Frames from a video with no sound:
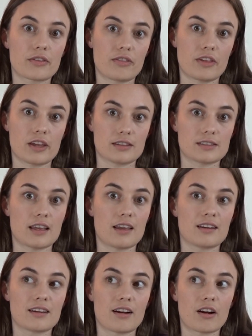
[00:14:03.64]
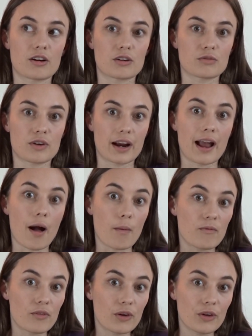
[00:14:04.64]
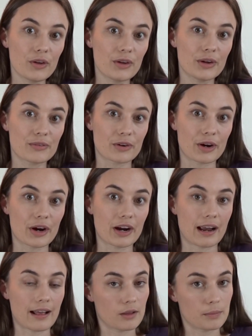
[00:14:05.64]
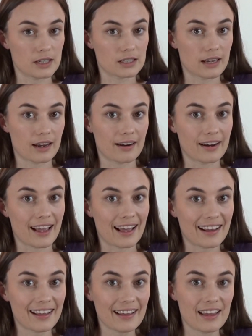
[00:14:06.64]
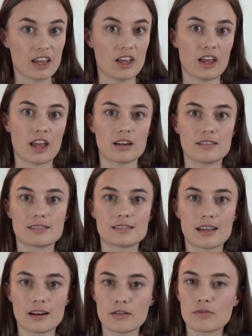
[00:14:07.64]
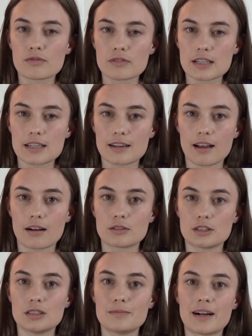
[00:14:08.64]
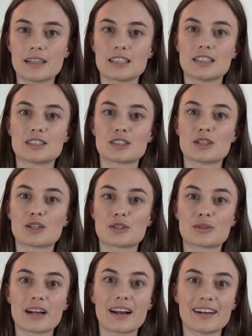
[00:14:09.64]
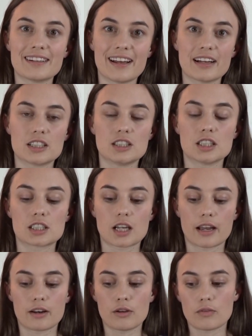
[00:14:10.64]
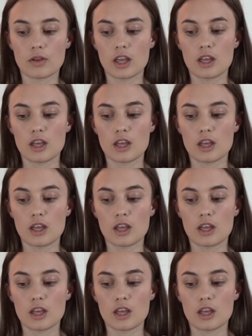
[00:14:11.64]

things that are very helpful for alopecia areata. And instead of freaking out too much, it's a great idea to just kind of